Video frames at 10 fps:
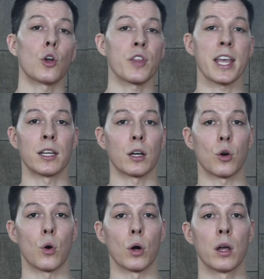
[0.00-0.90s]
on the inner
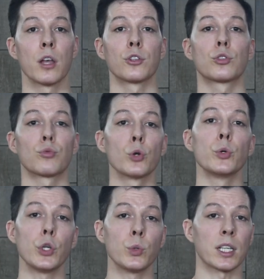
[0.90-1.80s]
core through
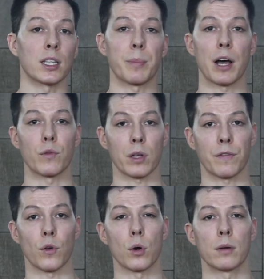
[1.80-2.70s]
using the pelvic
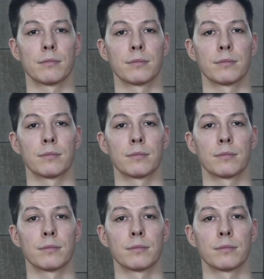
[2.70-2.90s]
floor.